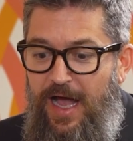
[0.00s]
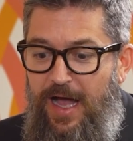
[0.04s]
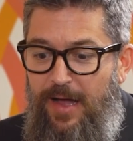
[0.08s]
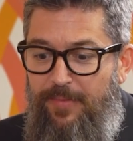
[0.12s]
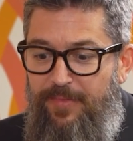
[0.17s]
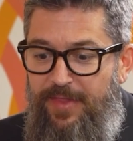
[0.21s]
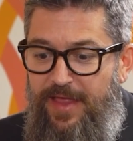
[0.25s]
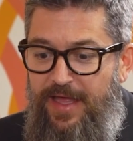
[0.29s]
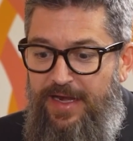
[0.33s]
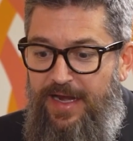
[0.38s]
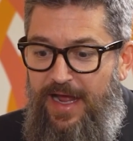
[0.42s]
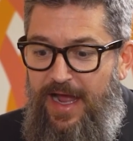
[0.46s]

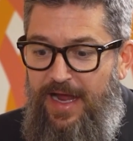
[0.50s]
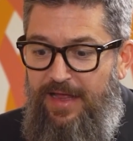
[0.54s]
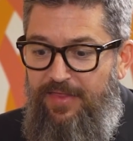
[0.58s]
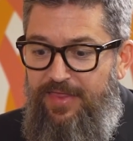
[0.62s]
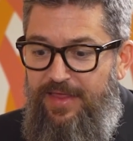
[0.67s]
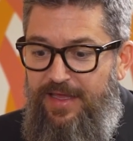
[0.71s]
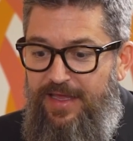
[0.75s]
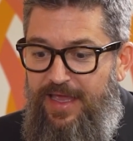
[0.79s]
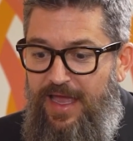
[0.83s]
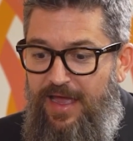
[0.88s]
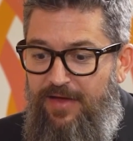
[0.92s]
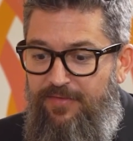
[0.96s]
that I
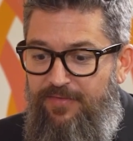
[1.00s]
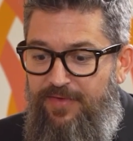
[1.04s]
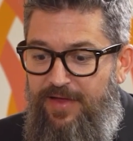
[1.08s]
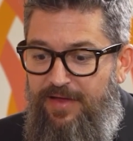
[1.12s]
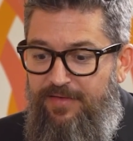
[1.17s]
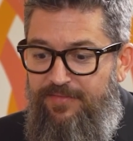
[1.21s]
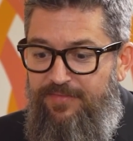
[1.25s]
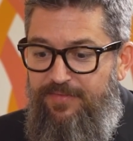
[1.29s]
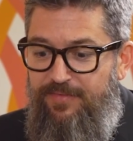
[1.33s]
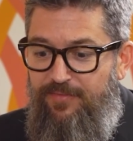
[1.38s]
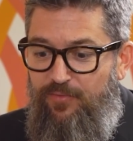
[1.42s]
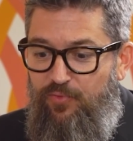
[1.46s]
think
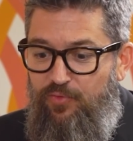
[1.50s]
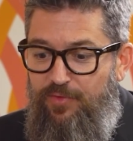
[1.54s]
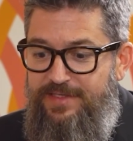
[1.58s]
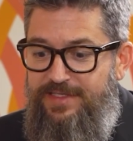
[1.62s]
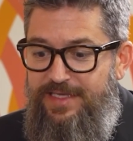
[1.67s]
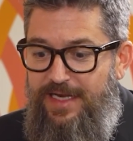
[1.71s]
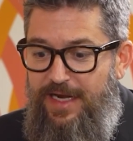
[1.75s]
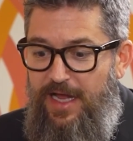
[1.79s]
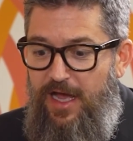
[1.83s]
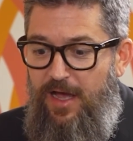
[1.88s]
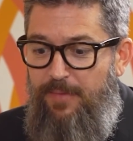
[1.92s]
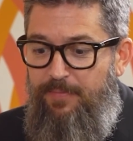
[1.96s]
have
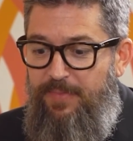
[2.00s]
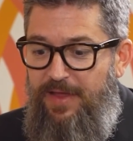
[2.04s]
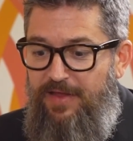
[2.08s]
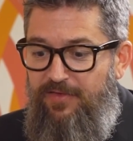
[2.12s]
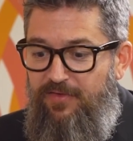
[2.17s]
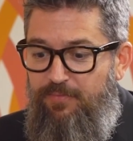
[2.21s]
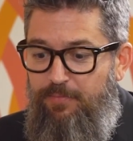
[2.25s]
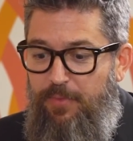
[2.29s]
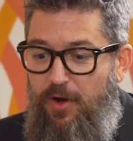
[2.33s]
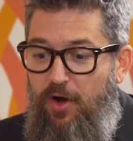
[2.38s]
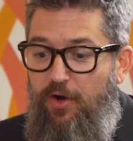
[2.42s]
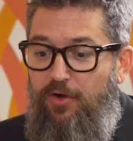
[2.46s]
risen up as
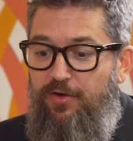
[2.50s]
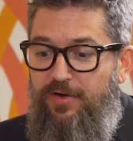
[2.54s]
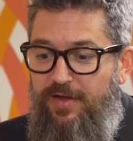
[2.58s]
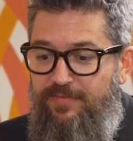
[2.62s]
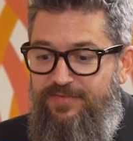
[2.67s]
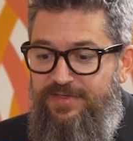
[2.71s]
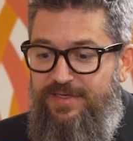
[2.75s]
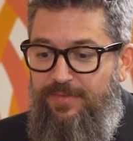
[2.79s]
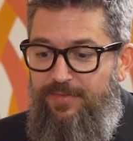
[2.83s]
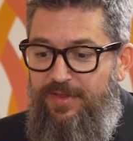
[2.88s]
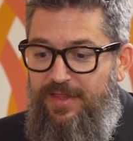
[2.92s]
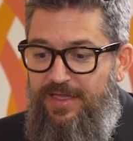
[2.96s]
part of
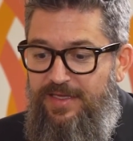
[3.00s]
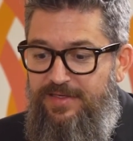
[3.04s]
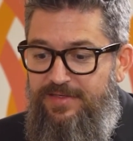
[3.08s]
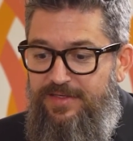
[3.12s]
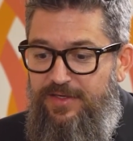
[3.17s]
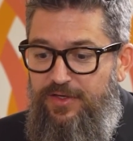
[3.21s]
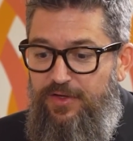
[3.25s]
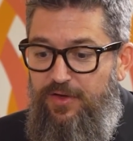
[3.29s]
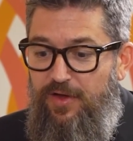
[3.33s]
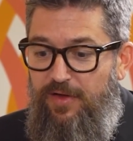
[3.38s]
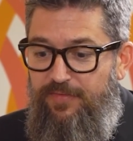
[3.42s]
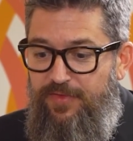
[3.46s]
some of these
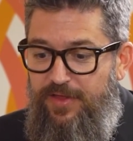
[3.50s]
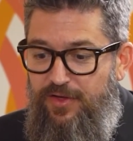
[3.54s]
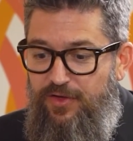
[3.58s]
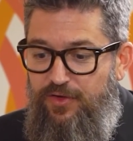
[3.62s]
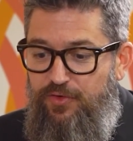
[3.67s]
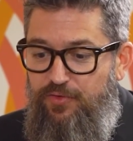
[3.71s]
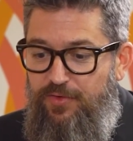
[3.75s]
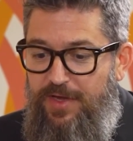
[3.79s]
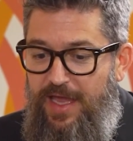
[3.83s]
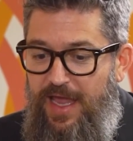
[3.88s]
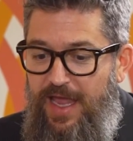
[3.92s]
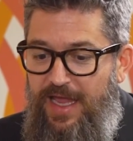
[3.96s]
of the
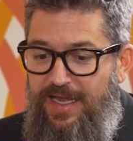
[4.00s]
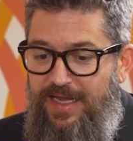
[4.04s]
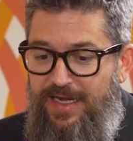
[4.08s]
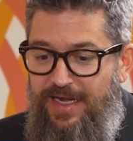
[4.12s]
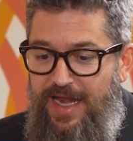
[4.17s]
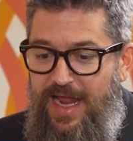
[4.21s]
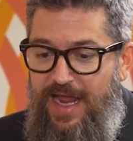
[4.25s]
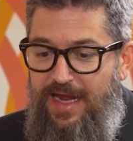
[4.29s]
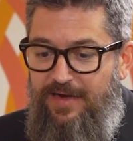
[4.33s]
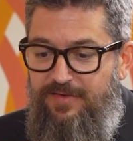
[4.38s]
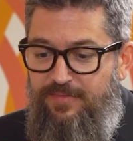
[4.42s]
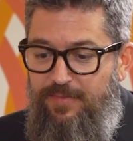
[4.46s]
UK
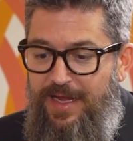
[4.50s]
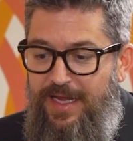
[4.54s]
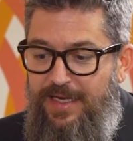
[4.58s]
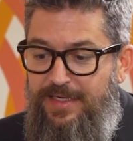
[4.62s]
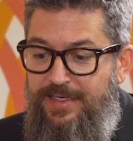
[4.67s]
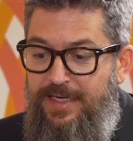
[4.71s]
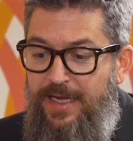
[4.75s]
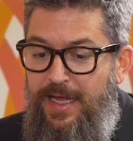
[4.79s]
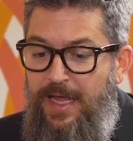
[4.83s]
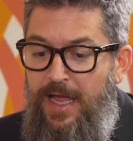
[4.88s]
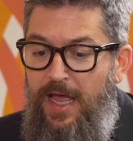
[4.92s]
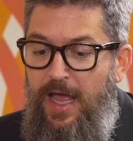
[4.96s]
enactment.
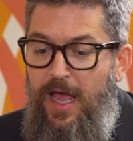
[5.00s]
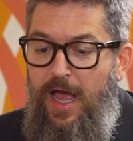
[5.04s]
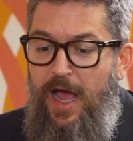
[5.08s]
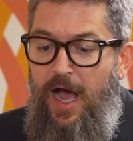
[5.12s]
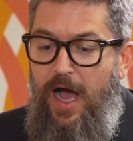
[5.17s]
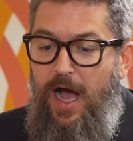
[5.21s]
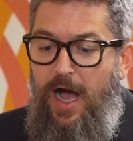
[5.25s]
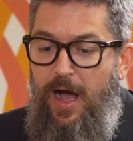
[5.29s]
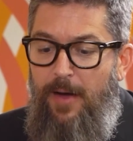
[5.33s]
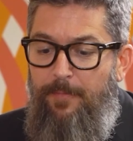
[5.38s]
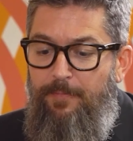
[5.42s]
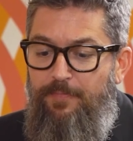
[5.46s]

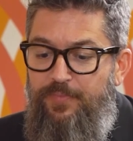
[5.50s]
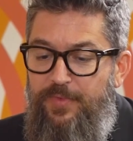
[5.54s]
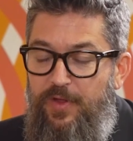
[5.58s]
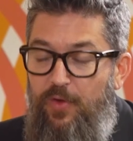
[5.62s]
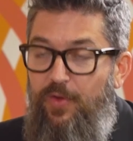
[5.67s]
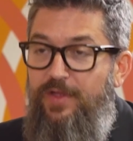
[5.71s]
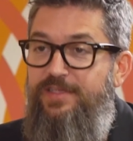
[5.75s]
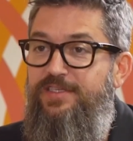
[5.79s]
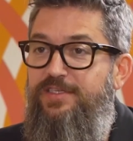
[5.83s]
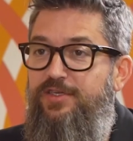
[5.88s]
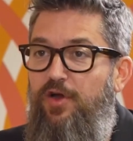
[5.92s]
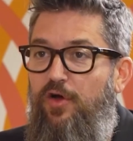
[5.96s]

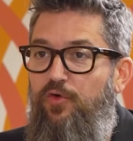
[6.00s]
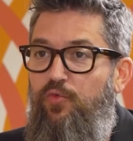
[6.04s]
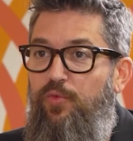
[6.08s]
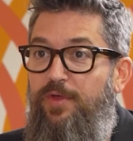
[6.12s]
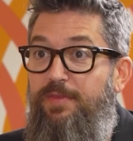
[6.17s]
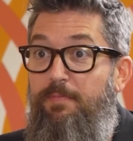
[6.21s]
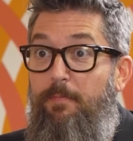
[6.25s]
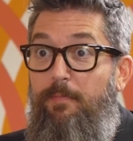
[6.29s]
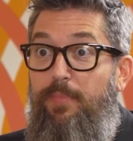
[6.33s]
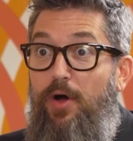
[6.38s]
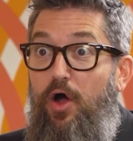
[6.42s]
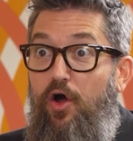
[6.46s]
Let's start
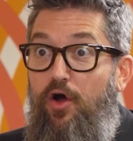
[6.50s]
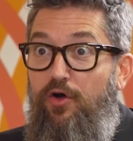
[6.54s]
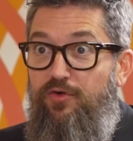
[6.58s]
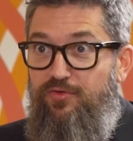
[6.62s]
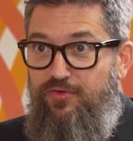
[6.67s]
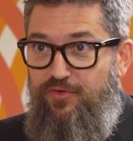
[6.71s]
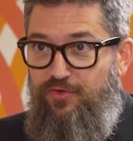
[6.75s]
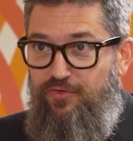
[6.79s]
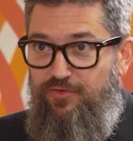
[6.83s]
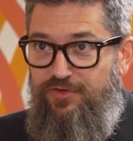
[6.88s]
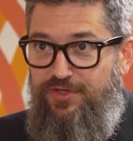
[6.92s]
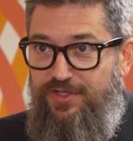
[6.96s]
with
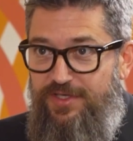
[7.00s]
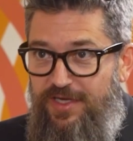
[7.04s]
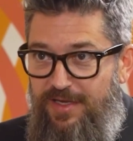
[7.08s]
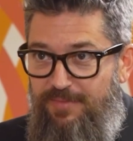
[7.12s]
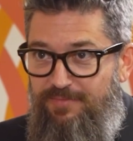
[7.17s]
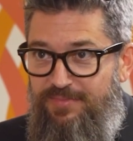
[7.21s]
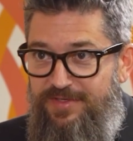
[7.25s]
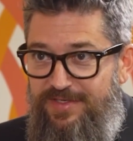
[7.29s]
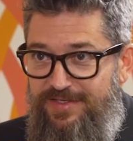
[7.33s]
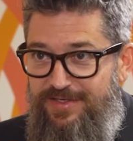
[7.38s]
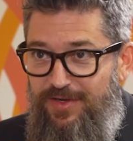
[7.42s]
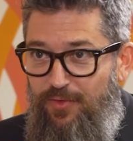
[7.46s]

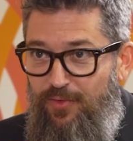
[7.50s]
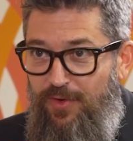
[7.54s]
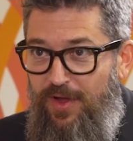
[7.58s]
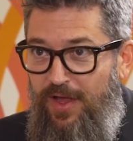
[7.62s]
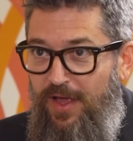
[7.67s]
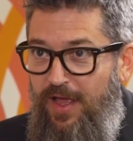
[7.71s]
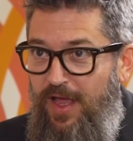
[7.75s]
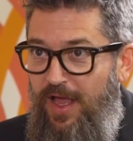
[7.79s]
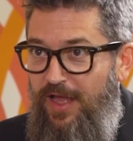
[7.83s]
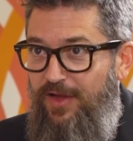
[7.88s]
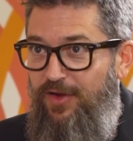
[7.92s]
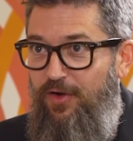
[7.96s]
partnerships. So,
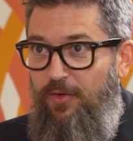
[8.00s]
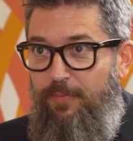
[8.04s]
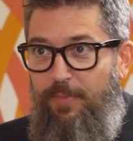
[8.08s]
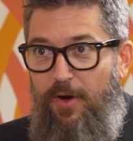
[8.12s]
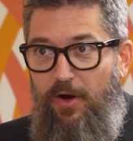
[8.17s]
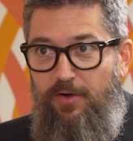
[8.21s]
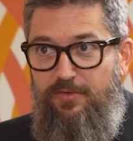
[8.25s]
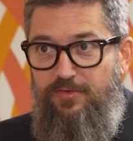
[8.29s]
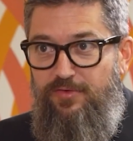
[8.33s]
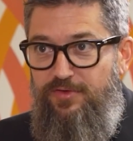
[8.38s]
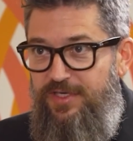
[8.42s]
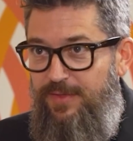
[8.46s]

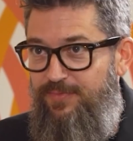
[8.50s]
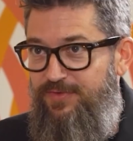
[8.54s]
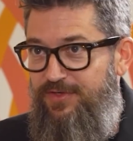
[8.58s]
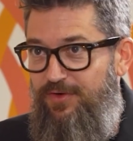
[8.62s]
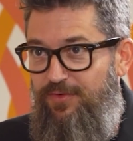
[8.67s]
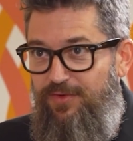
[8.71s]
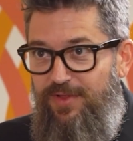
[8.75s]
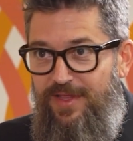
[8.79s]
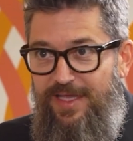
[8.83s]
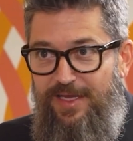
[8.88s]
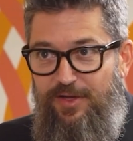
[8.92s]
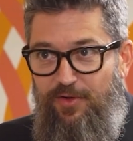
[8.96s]
partnerships
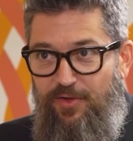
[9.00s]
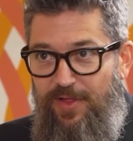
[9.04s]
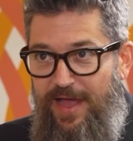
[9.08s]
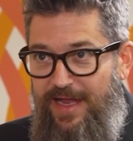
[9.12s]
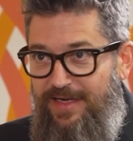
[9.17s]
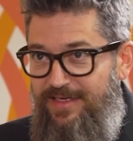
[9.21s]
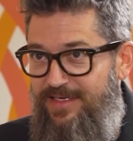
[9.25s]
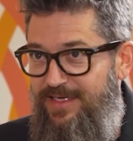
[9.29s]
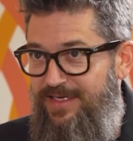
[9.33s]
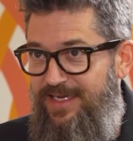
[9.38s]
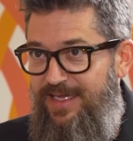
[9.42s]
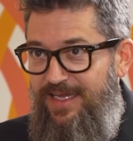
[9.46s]
are legal
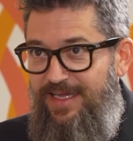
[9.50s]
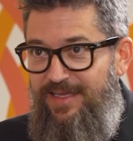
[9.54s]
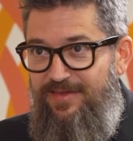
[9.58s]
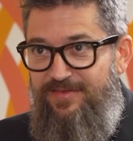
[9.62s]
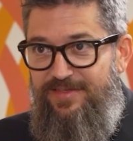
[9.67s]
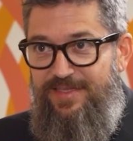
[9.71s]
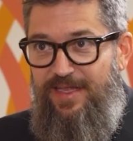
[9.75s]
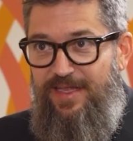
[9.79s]
entities